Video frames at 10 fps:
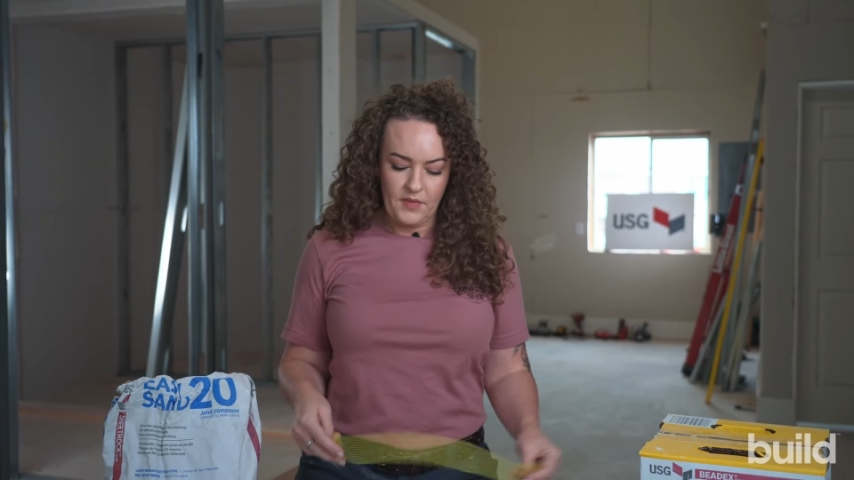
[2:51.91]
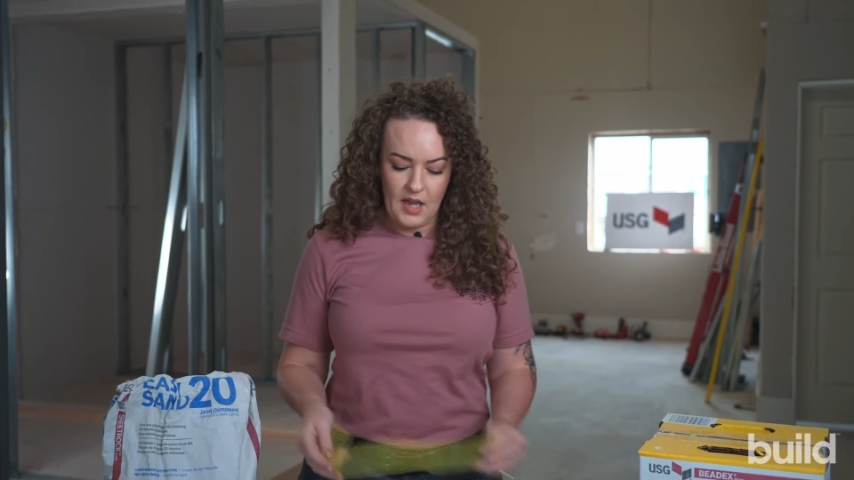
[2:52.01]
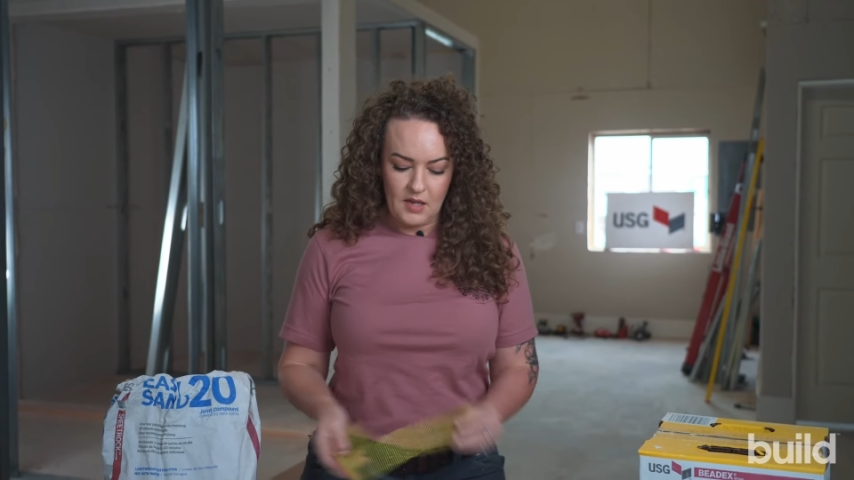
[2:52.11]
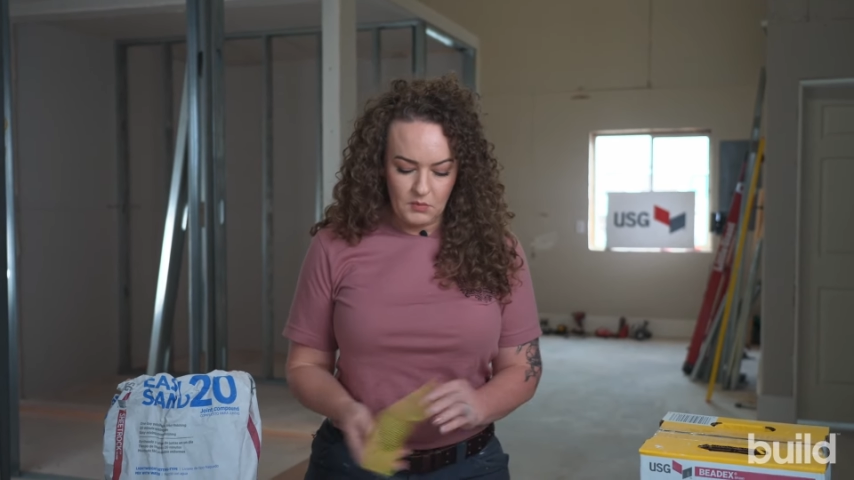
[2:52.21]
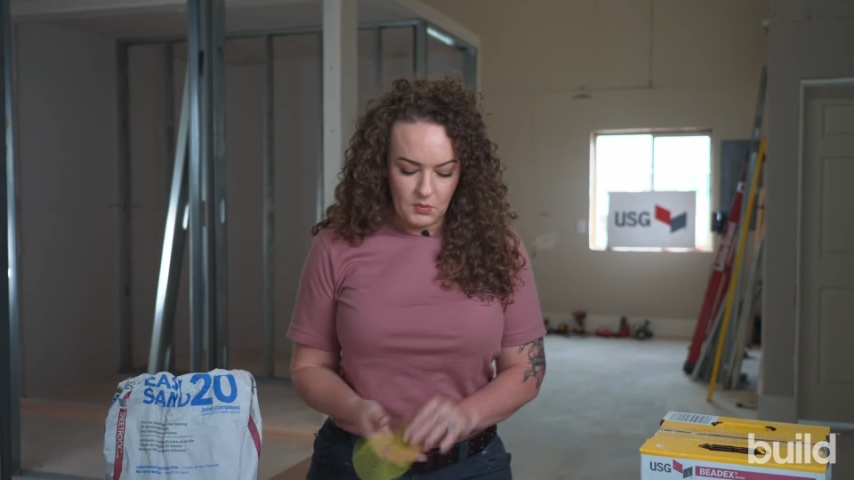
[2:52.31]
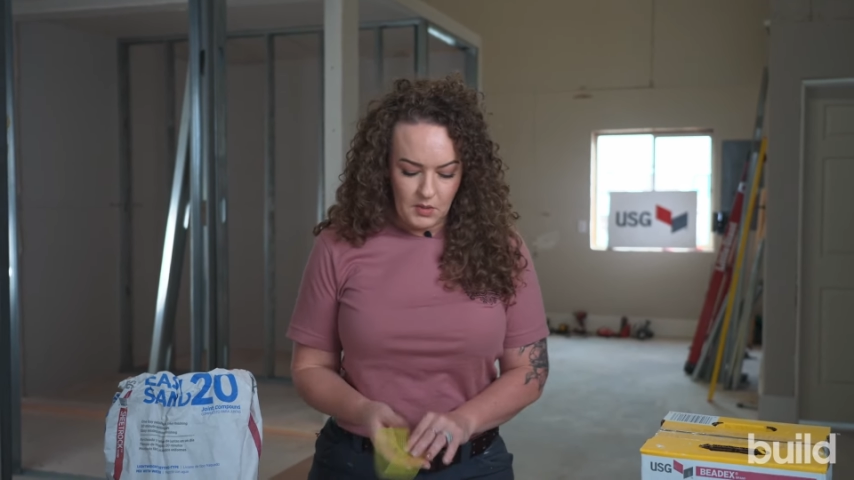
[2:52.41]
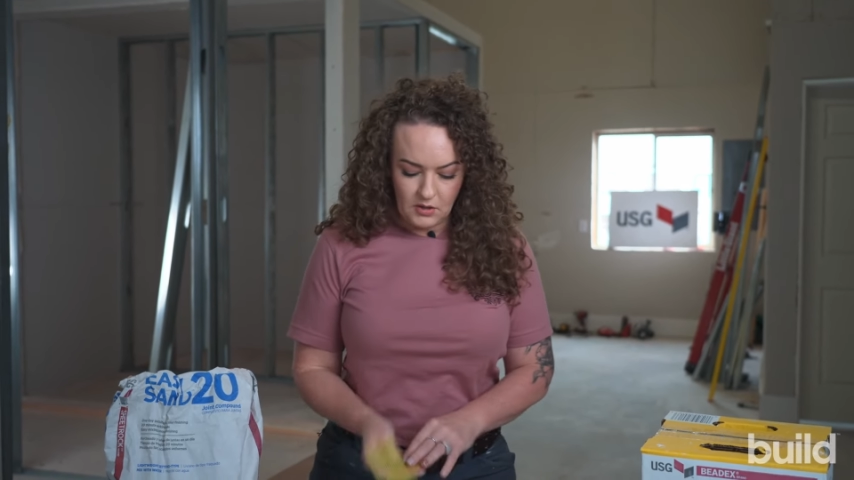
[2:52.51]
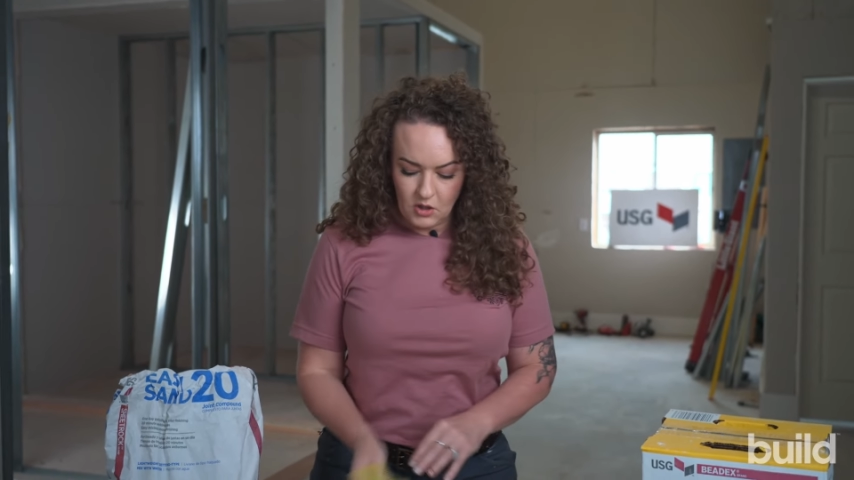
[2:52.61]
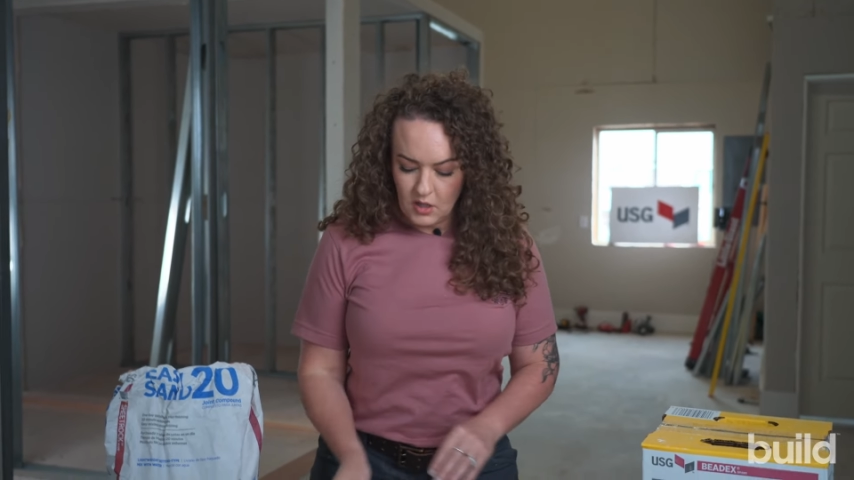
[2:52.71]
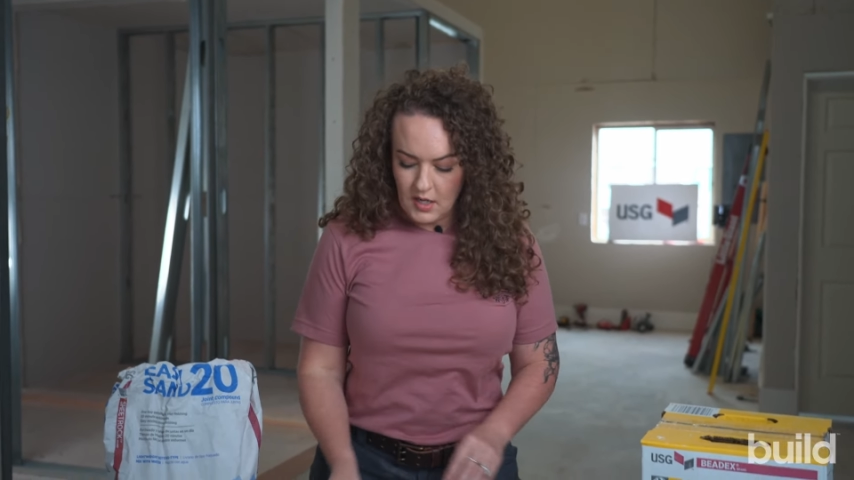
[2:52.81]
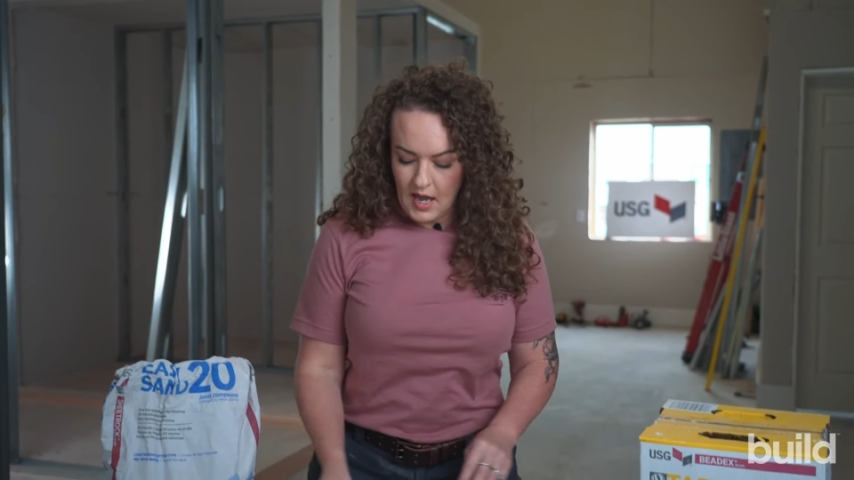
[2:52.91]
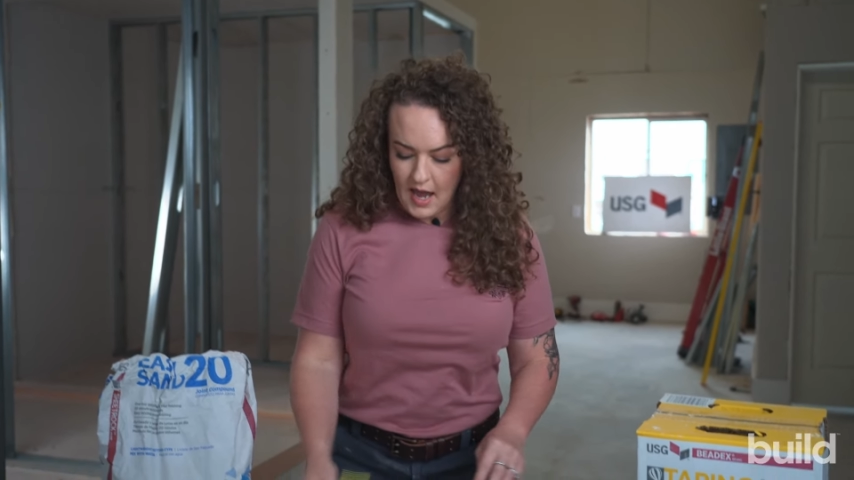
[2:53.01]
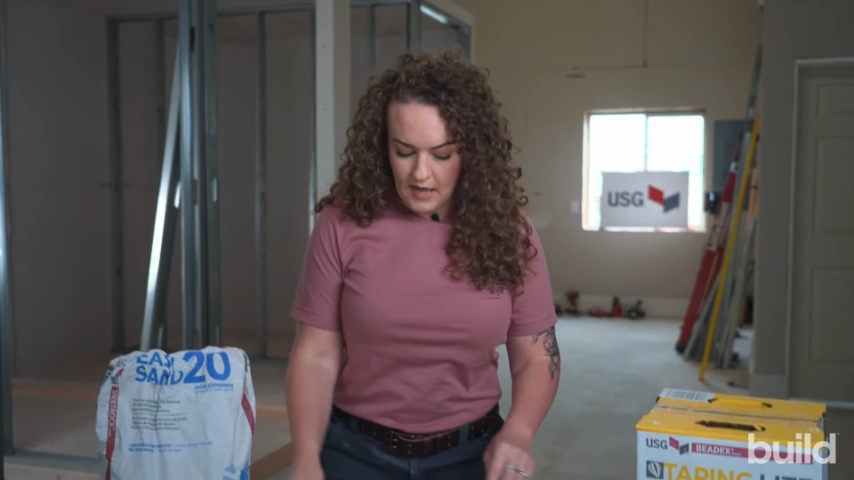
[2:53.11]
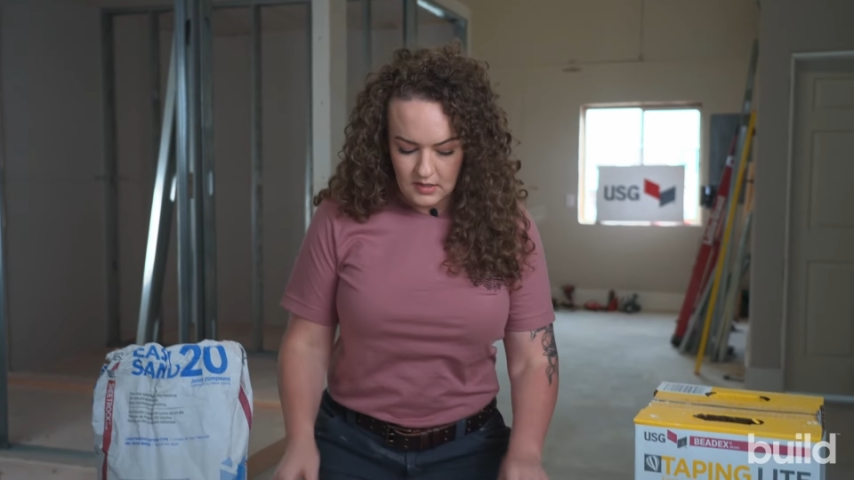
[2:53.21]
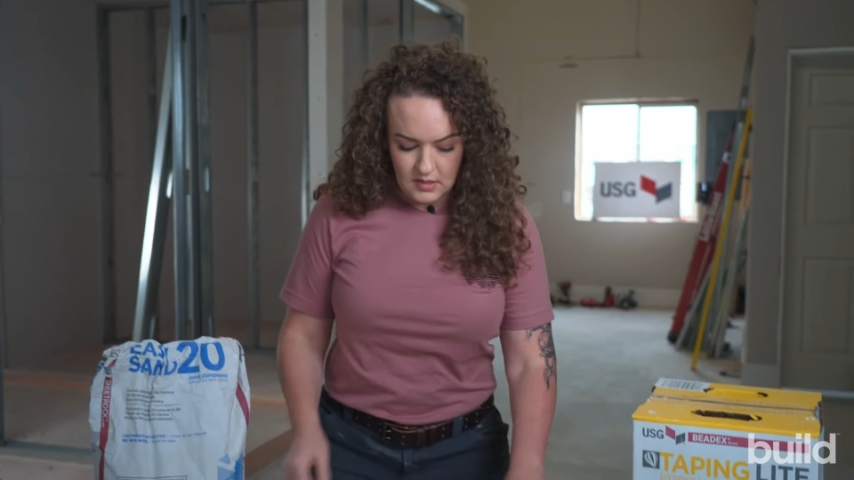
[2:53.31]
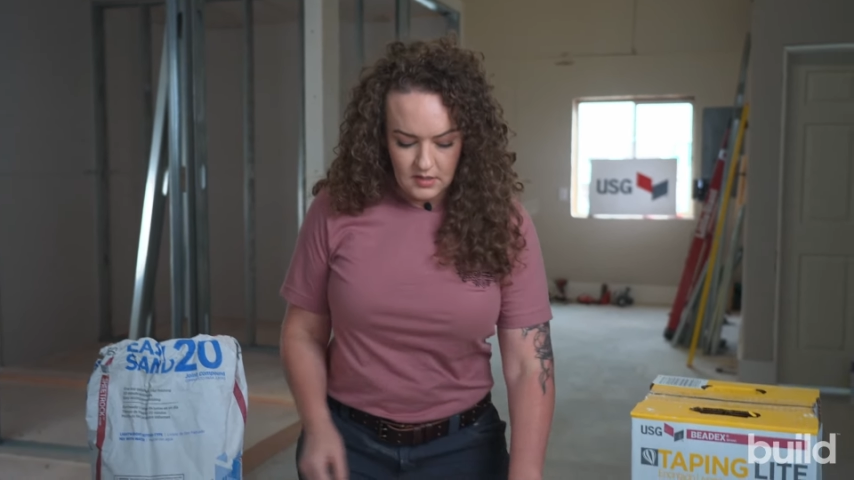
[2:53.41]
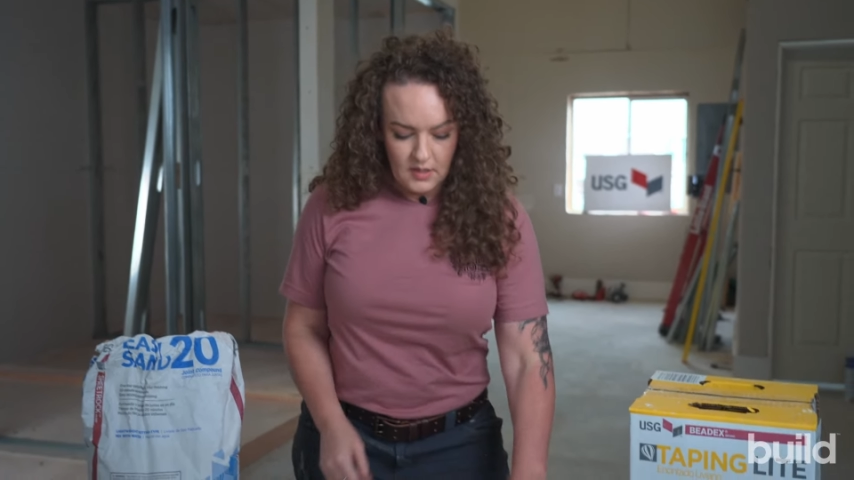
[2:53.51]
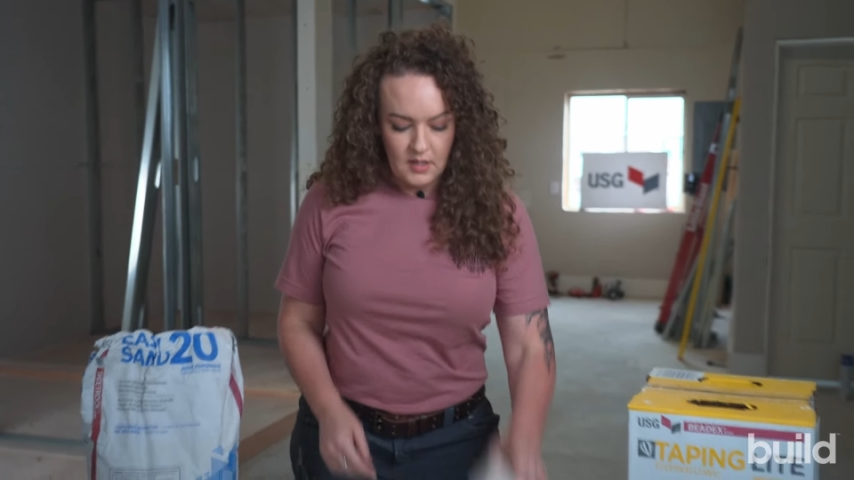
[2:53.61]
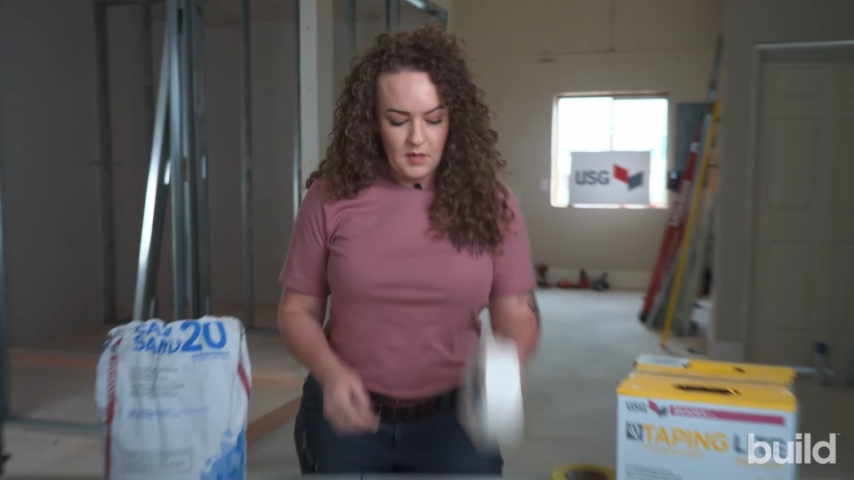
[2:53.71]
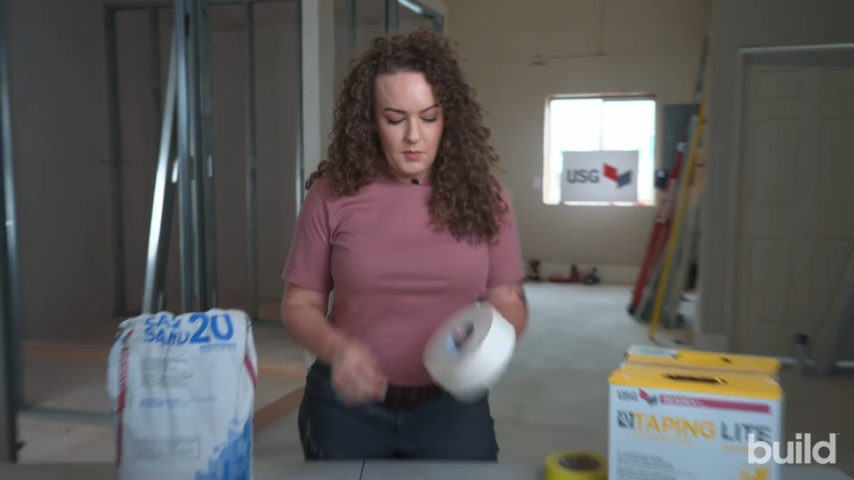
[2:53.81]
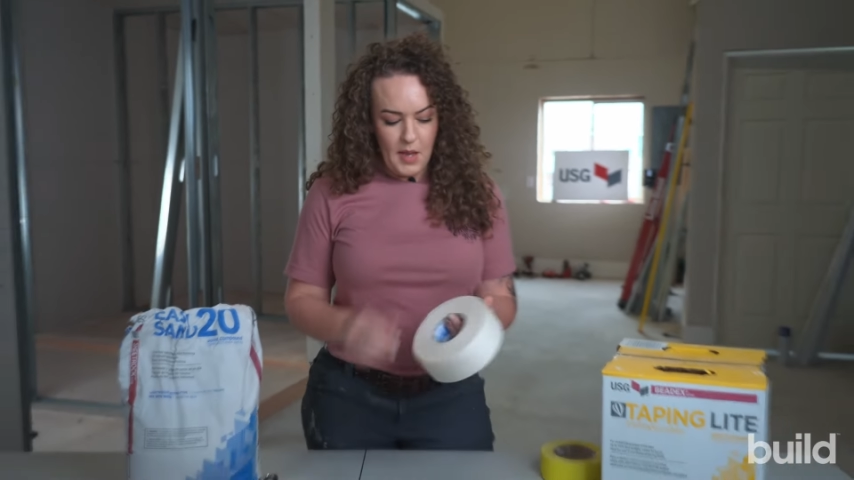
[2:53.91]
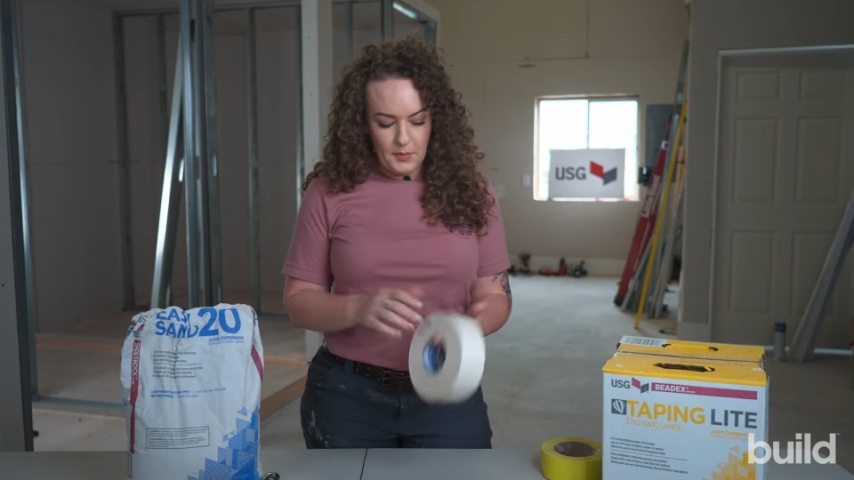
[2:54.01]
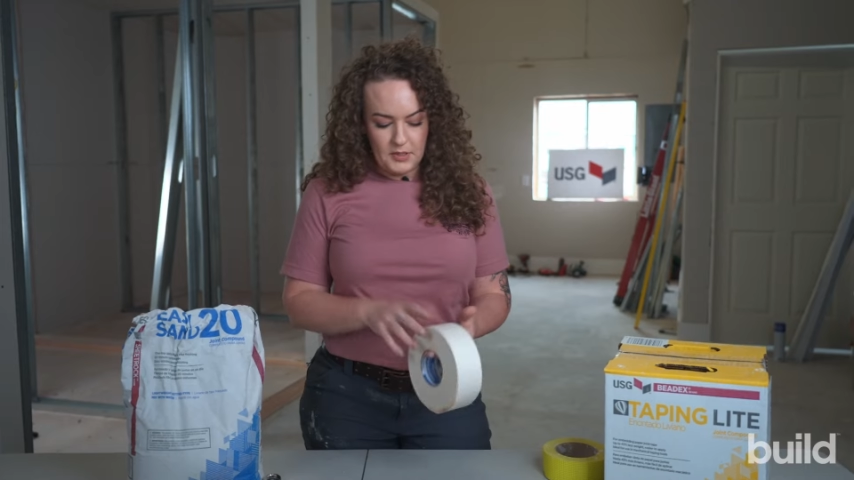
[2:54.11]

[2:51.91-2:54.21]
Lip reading: And when we look at paper